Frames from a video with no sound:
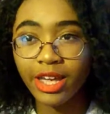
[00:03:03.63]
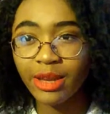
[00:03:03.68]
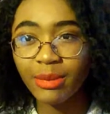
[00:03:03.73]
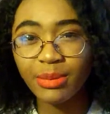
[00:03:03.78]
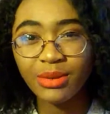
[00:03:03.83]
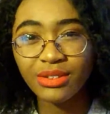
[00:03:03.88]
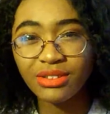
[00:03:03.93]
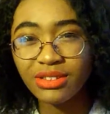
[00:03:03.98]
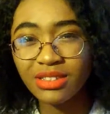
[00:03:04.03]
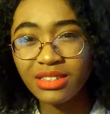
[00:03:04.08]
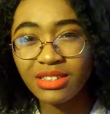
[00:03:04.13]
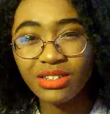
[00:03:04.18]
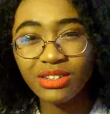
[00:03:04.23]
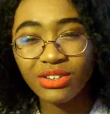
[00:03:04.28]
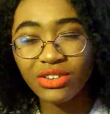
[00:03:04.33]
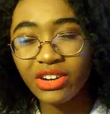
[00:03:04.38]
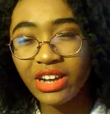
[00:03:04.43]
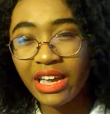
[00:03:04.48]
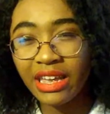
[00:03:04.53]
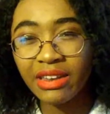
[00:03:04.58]
I personally didn't
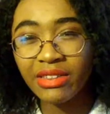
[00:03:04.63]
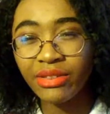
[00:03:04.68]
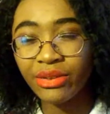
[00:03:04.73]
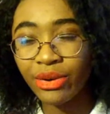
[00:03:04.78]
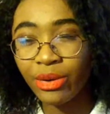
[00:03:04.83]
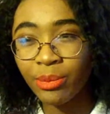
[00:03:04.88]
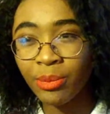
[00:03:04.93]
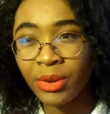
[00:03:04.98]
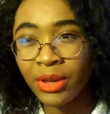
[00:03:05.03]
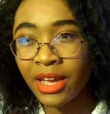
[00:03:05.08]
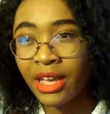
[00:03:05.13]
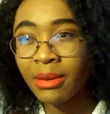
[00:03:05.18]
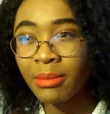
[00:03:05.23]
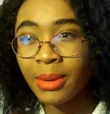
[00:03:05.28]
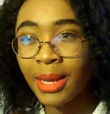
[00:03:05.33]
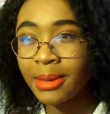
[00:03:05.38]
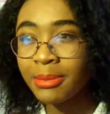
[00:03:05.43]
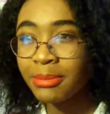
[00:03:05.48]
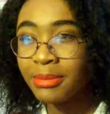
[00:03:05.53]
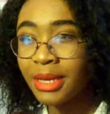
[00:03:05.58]
cry to The Notebook.
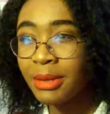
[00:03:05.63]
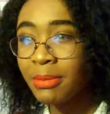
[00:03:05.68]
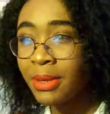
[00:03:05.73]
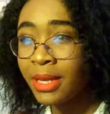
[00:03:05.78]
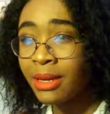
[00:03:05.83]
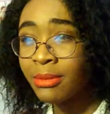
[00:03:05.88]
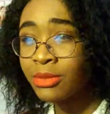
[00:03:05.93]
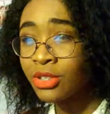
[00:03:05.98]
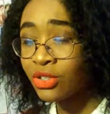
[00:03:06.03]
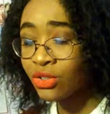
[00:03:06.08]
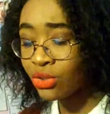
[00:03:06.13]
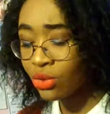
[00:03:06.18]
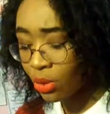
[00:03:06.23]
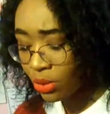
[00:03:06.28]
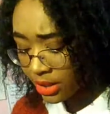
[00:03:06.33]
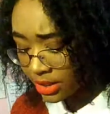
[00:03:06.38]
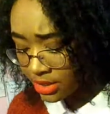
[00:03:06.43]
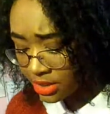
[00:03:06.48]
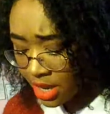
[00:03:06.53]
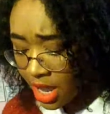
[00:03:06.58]
Maybe I'm just
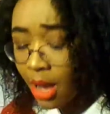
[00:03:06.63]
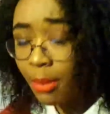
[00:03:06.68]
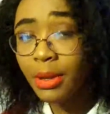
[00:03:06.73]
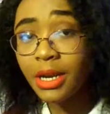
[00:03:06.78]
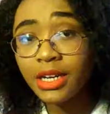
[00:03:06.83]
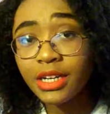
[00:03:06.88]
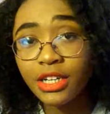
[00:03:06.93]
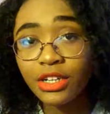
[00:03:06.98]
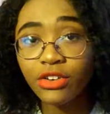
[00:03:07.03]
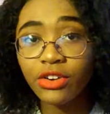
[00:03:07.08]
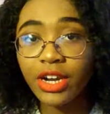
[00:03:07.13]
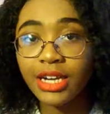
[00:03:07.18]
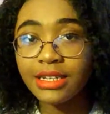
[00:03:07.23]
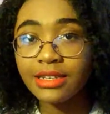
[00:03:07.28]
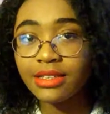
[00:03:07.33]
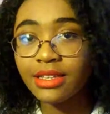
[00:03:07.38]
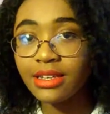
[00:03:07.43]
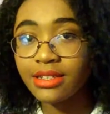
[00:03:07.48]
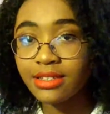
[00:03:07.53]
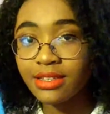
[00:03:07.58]
soulless, but I did cry
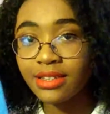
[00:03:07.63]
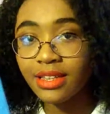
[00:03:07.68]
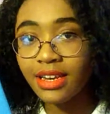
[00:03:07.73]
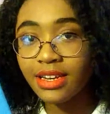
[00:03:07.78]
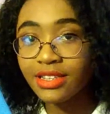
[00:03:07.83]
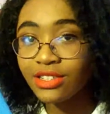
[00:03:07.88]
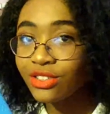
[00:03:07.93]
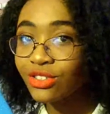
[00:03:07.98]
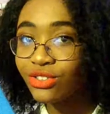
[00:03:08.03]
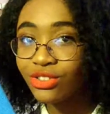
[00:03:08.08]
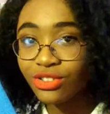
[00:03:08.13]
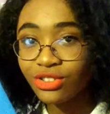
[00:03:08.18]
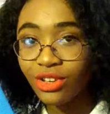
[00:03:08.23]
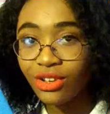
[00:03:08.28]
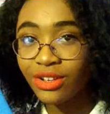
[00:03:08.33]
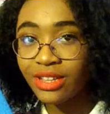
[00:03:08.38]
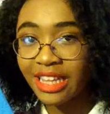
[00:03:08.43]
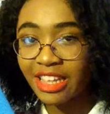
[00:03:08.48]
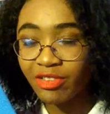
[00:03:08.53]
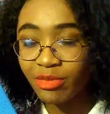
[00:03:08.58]
to this, and that is History Is
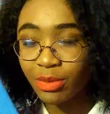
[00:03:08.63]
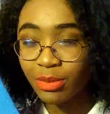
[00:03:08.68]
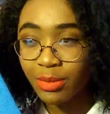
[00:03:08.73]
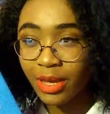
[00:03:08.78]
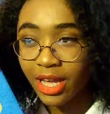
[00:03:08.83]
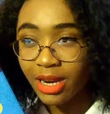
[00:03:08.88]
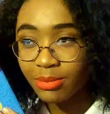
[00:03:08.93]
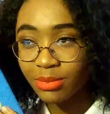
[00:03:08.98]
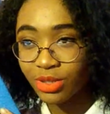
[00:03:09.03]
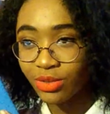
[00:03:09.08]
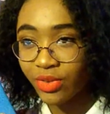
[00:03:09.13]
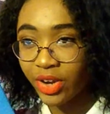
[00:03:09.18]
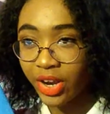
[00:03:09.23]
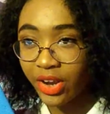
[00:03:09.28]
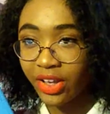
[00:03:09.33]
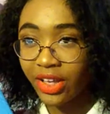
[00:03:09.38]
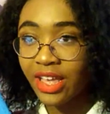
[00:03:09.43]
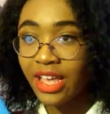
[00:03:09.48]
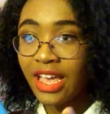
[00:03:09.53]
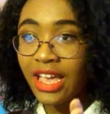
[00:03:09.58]
All You Left Me by Adam
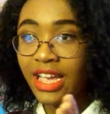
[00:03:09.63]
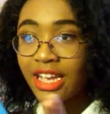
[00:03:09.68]
Silvera.